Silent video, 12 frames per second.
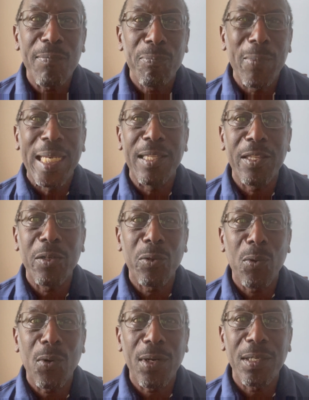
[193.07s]
meet the
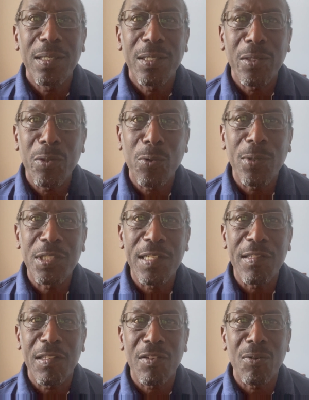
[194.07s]
Lord
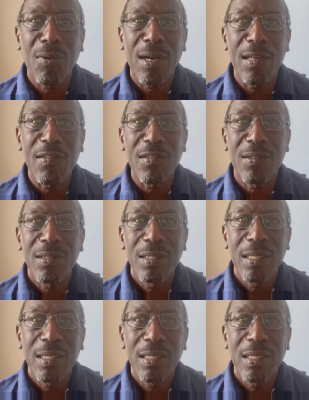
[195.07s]
Jesus Christ.